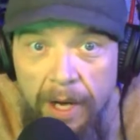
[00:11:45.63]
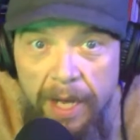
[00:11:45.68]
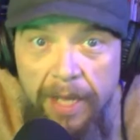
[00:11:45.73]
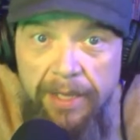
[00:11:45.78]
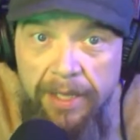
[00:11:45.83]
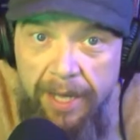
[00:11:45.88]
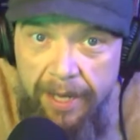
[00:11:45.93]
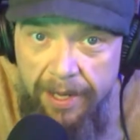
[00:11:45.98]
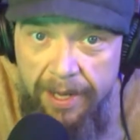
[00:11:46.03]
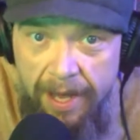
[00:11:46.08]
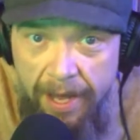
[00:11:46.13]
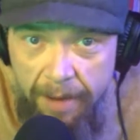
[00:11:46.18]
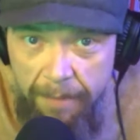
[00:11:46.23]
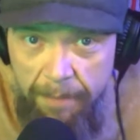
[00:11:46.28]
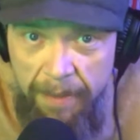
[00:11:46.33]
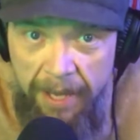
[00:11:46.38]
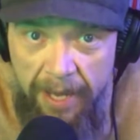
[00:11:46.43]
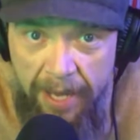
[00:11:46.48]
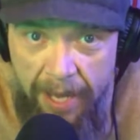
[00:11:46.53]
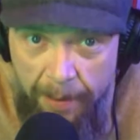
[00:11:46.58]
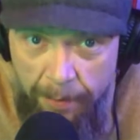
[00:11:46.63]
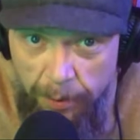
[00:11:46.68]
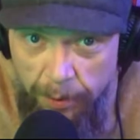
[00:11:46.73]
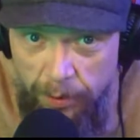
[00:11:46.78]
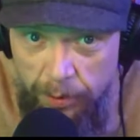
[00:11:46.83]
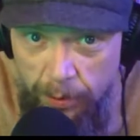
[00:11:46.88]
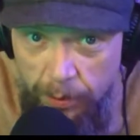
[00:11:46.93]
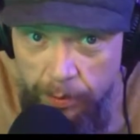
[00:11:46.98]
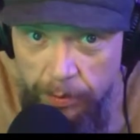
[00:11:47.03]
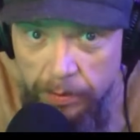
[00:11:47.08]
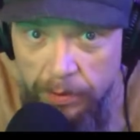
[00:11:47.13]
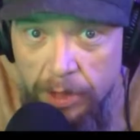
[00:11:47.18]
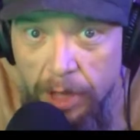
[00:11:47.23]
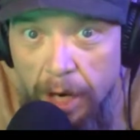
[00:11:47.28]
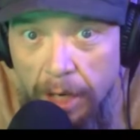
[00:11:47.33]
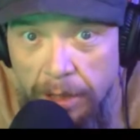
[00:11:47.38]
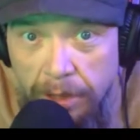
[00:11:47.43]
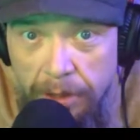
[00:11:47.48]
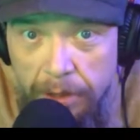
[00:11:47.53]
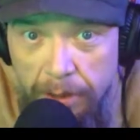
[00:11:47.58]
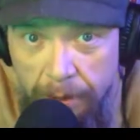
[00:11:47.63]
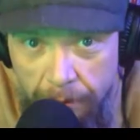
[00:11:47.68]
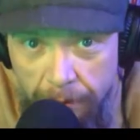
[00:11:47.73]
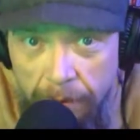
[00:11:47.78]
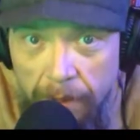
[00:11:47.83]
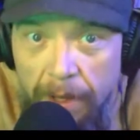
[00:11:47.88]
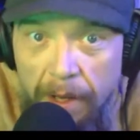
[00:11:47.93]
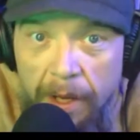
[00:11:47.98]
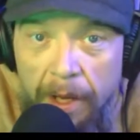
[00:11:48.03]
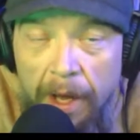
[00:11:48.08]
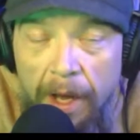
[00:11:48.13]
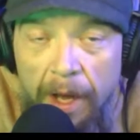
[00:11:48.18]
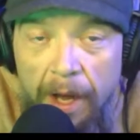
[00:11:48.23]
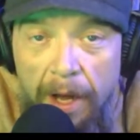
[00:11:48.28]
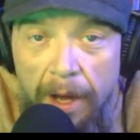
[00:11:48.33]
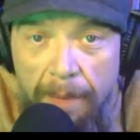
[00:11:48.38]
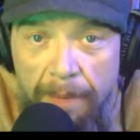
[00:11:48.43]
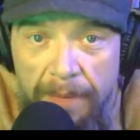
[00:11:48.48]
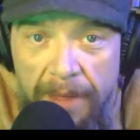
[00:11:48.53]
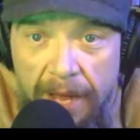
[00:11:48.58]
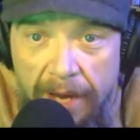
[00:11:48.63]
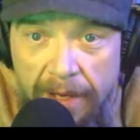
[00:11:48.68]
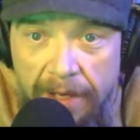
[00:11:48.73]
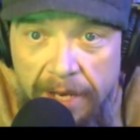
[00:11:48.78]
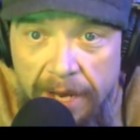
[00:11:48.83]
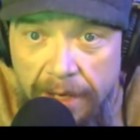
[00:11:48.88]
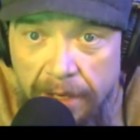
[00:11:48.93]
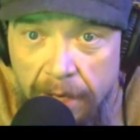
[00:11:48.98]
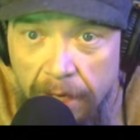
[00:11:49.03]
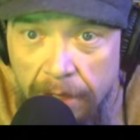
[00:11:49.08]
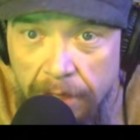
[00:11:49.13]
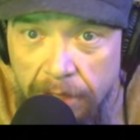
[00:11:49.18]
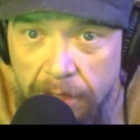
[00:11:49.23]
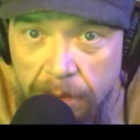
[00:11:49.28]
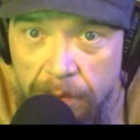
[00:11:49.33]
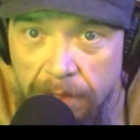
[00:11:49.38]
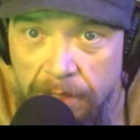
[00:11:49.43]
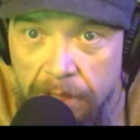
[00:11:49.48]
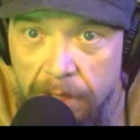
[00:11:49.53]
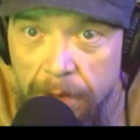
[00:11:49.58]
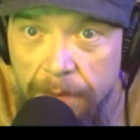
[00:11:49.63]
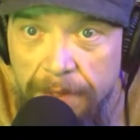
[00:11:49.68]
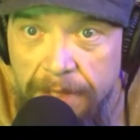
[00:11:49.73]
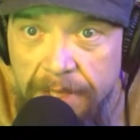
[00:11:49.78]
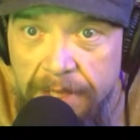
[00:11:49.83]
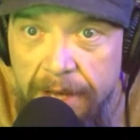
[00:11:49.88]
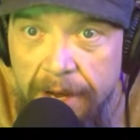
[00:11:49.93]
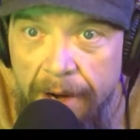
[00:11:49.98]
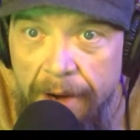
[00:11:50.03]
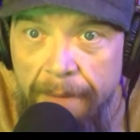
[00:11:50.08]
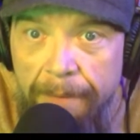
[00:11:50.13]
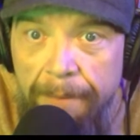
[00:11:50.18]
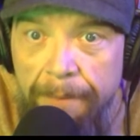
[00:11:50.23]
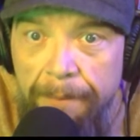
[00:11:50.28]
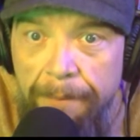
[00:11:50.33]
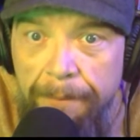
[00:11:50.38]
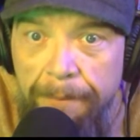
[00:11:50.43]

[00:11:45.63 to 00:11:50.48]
I like being able to talk to you. That technology wasn't always there.